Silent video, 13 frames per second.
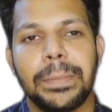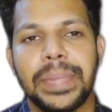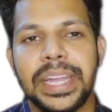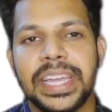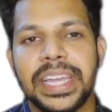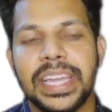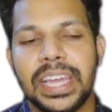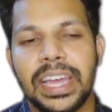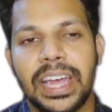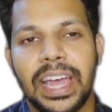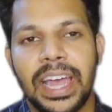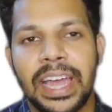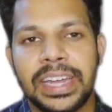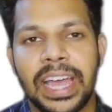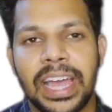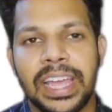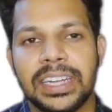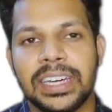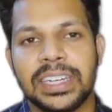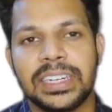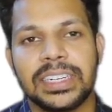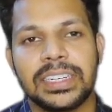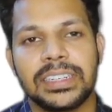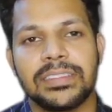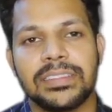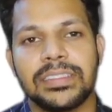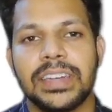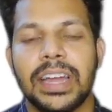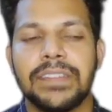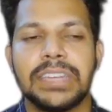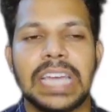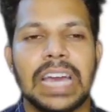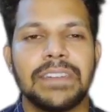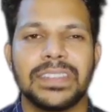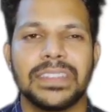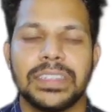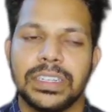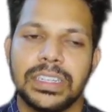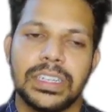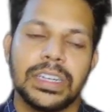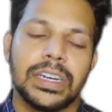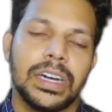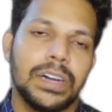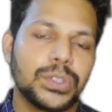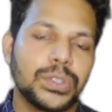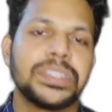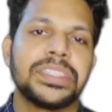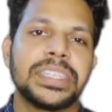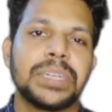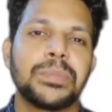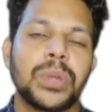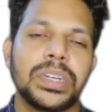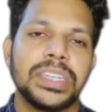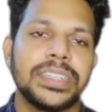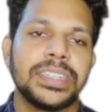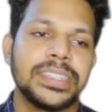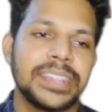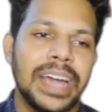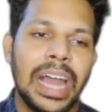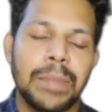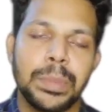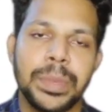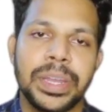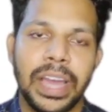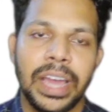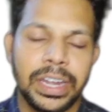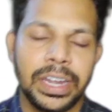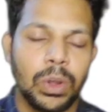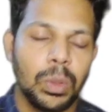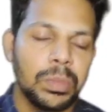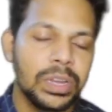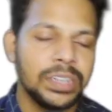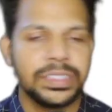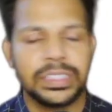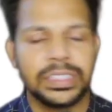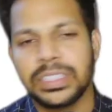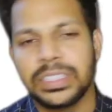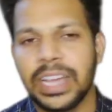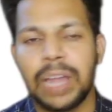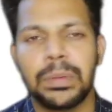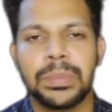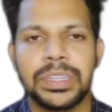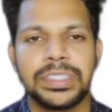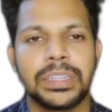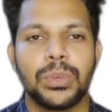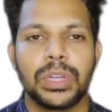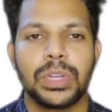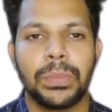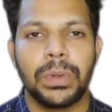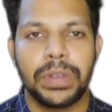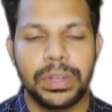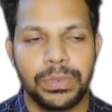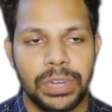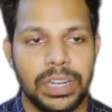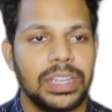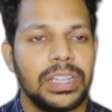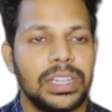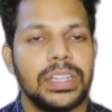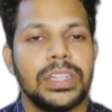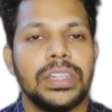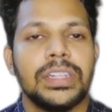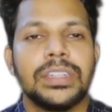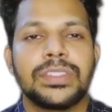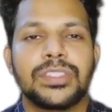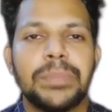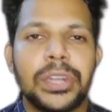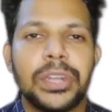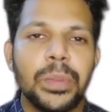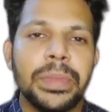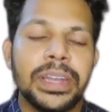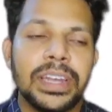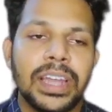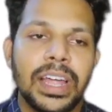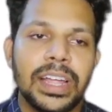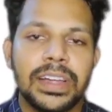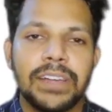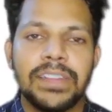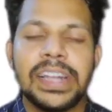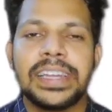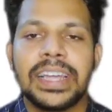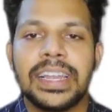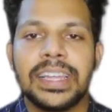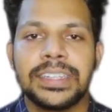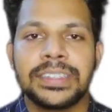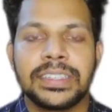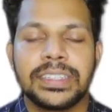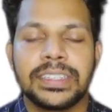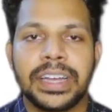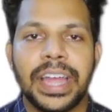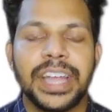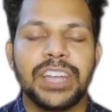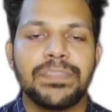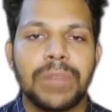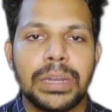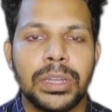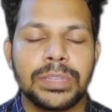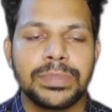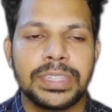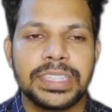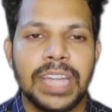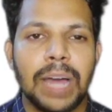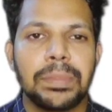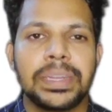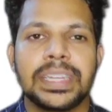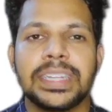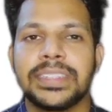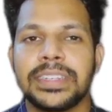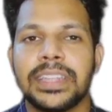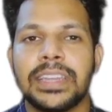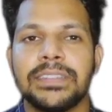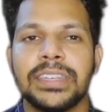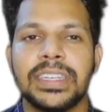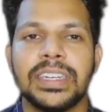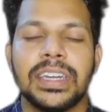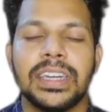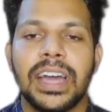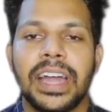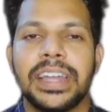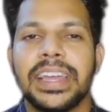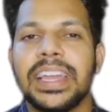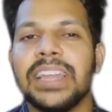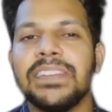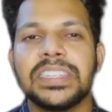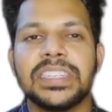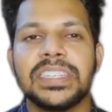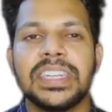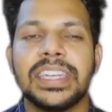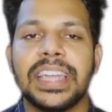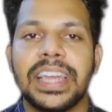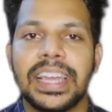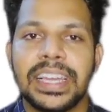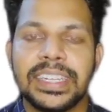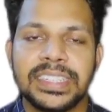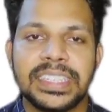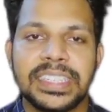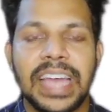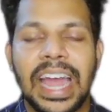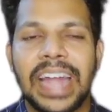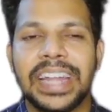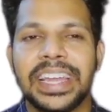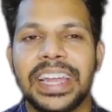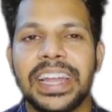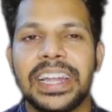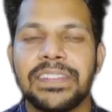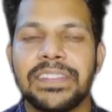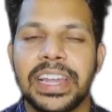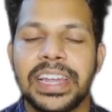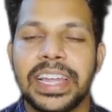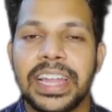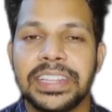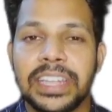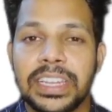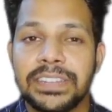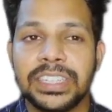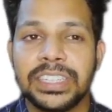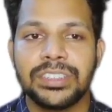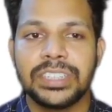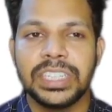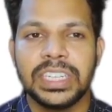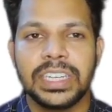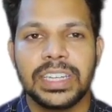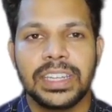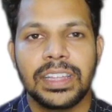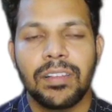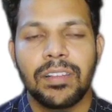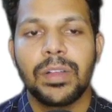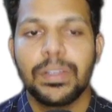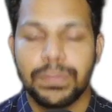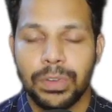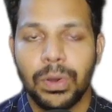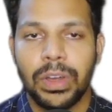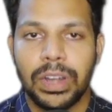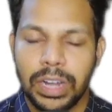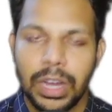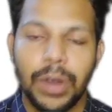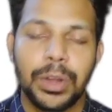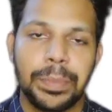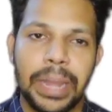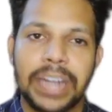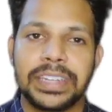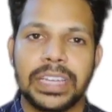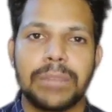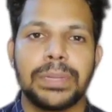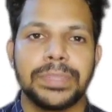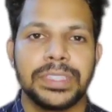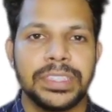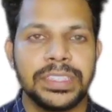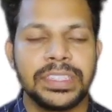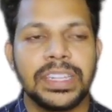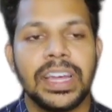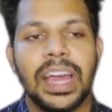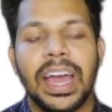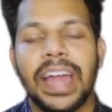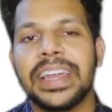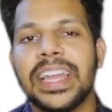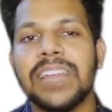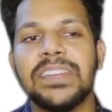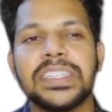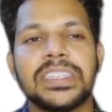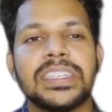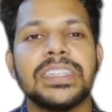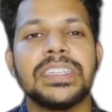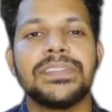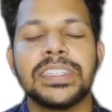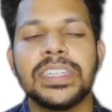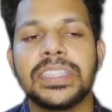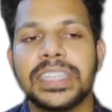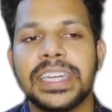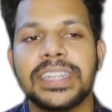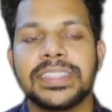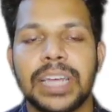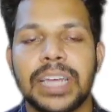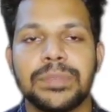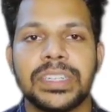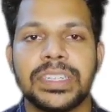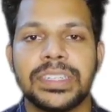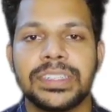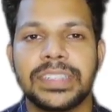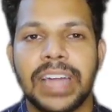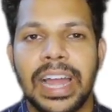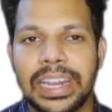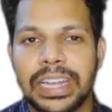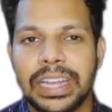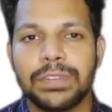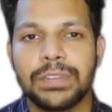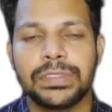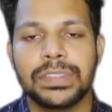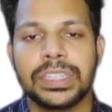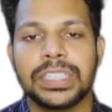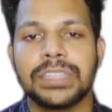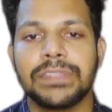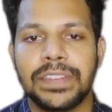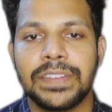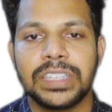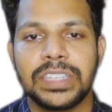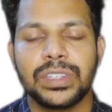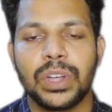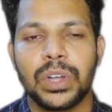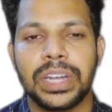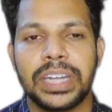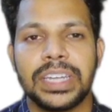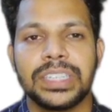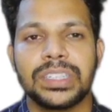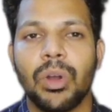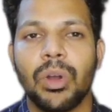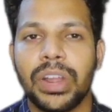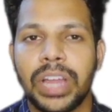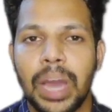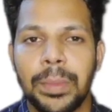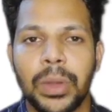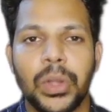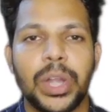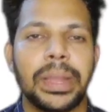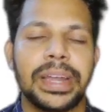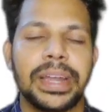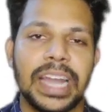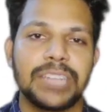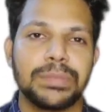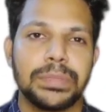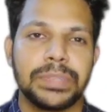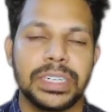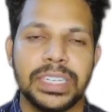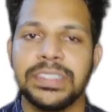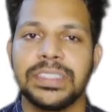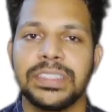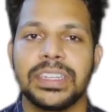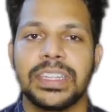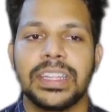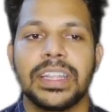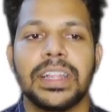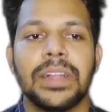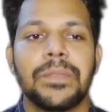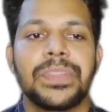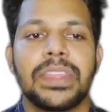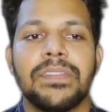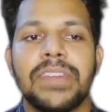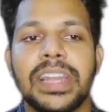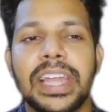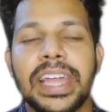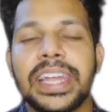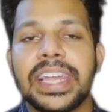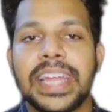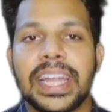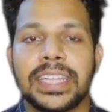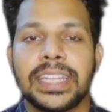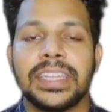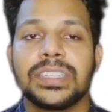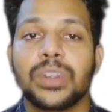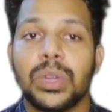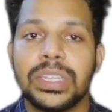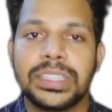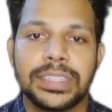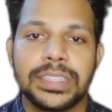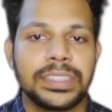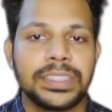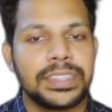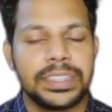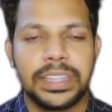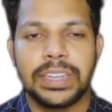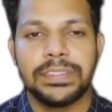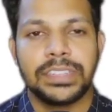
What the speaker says: PT and INR, and we have, of course, the serum proteins that is albumin and globulins. The albumin is a more important one. So the bilirubin will tell us the kind of metabolism that is happening inside the liver, and elevation in AST and ALT will indicate the liver injury for our practical purposes, and elevation in the further three enzymes that is alkaline phosphatase, 5' nucleotidase or gamma glutamyl transpeptidase will indicate that there is cholestasis inside the